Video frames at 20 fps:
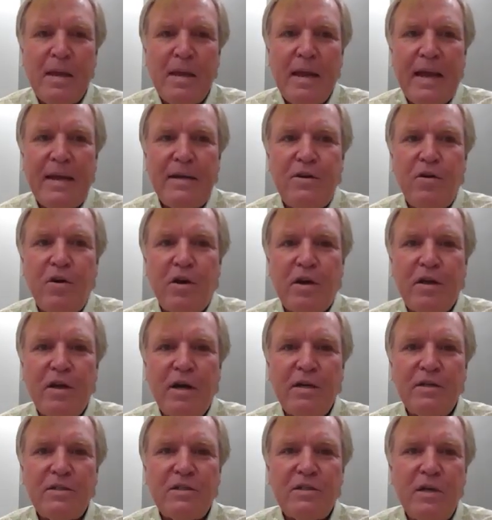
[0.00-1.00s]
it took
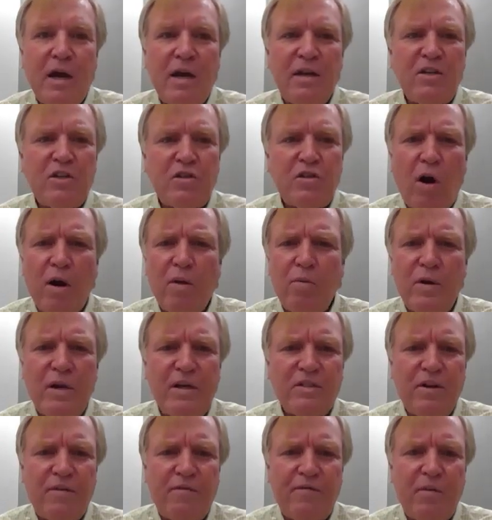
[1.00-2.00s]
us, it started when I
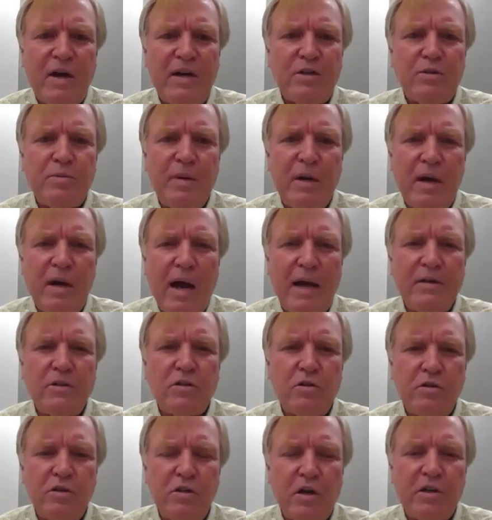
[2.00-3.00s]
was a freshman in high
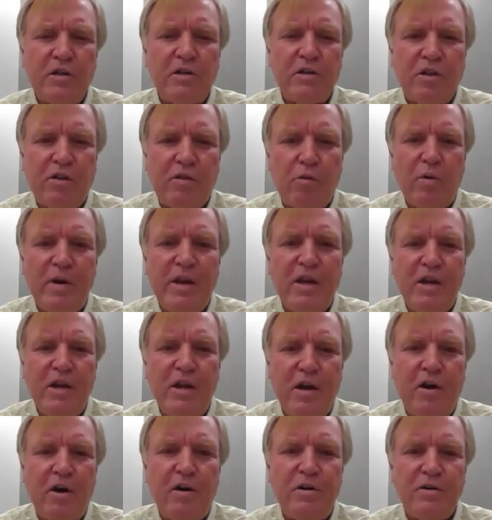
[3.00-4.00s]
school. It took us 3
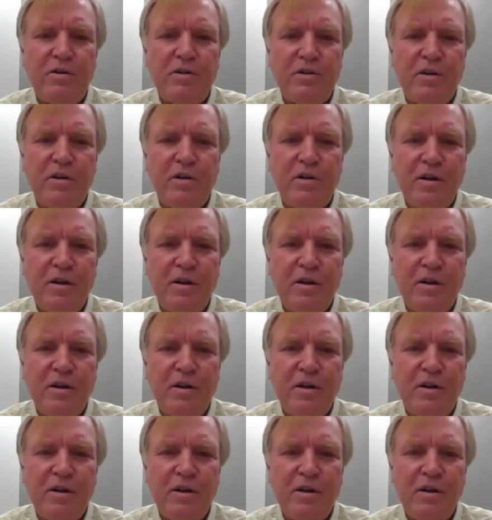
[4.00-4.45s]
years